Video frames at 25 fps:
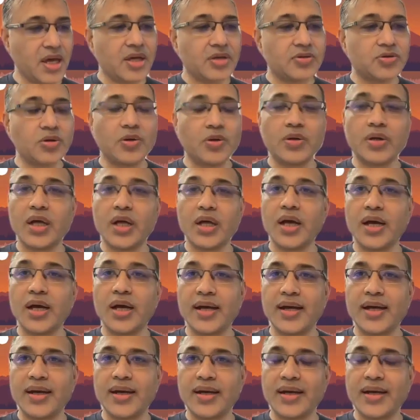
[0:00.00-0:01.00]
So
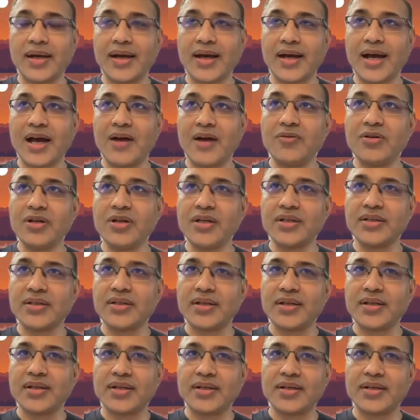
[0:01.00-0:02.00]
how
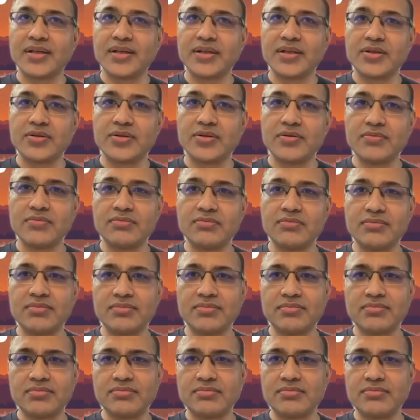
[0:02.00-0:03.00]
long
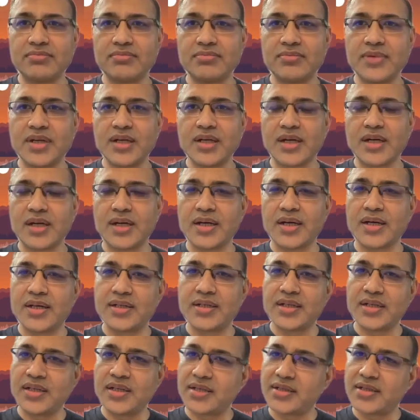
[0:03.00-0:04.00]

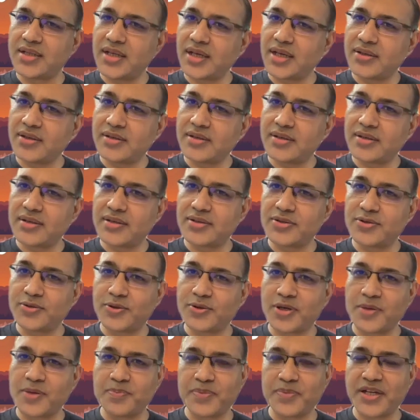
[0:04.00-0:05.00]
did it take to
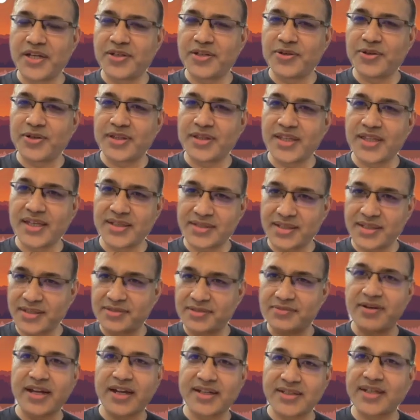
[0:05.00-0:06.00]
complete your
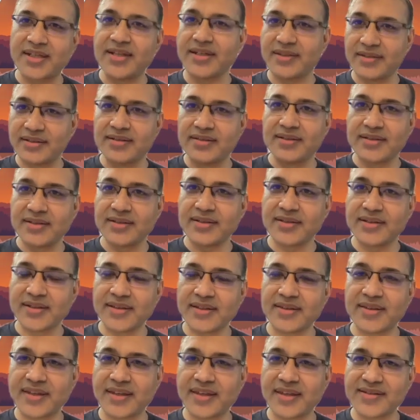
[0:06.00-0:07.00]
thesis, writing
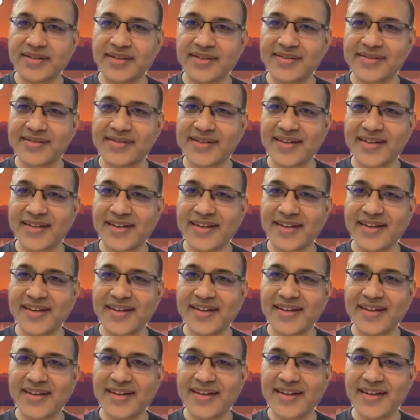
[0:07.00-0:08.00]
a thesis?
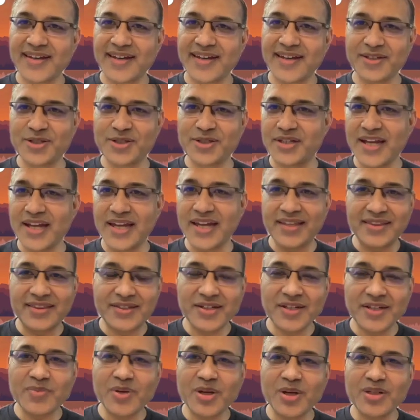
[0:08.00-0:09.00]
Is it like
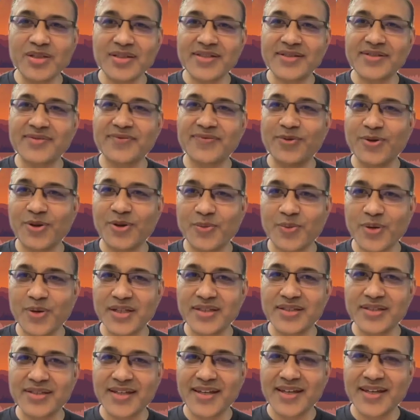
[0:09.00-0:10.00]
3 months, 4
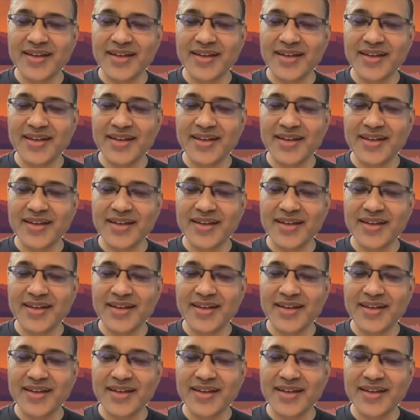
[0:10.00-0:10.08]
months?